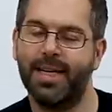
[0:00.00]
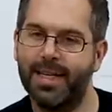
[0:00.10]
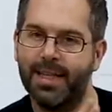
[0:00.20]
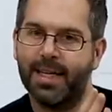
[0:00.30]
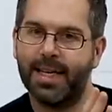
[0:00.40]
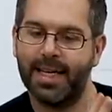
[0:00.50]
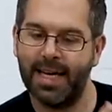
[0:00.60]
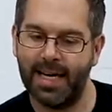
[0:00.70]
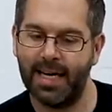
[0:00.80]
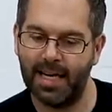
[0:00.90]
in the
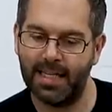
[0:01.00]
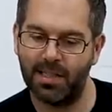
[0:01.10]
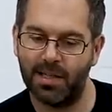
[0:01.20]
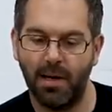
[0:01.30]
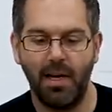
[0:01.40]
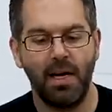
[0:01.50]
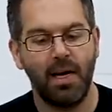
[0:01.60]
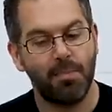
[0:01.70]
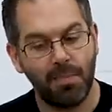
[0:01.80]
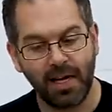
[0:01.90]
kit lens.
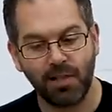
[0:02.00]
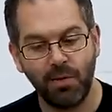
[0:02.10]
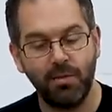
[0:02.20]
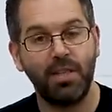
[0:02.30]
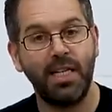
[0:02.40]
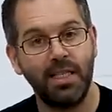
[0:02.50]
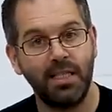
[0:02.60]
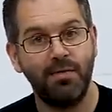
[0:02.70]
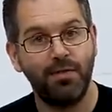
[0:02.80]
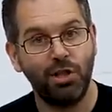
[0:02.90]
But we was
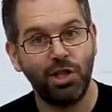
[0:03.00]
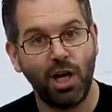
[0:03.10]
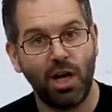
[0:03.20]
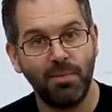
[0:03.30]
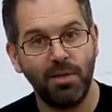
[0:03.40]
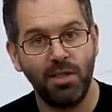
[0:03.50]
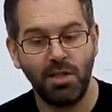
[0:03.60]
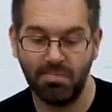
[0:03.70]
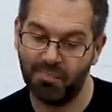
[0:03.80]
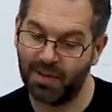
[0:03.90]
testing for sharpness,